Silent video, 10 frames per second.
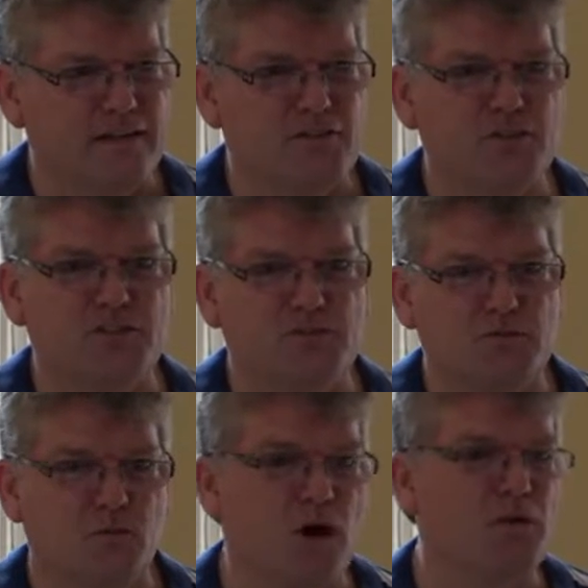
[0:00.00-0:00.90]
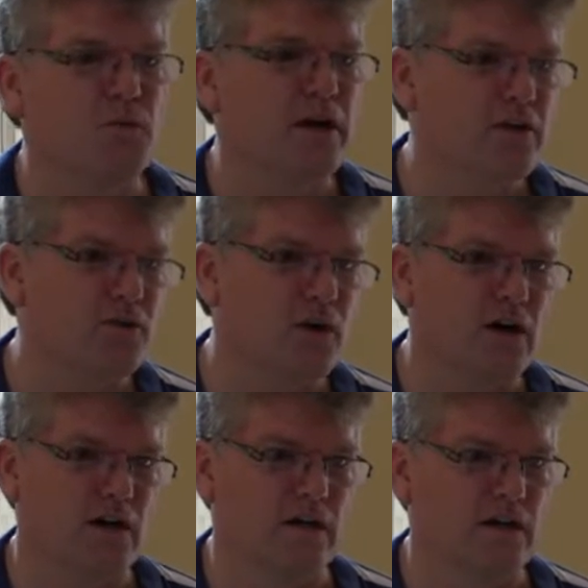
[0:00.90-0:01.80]
just want where you
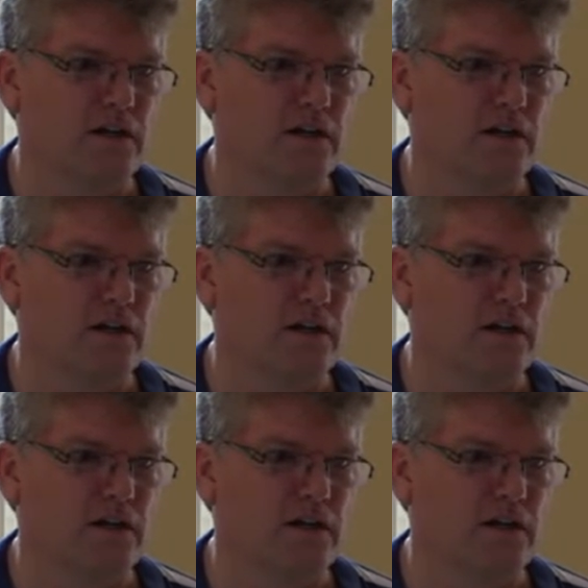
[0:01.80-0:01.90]
are.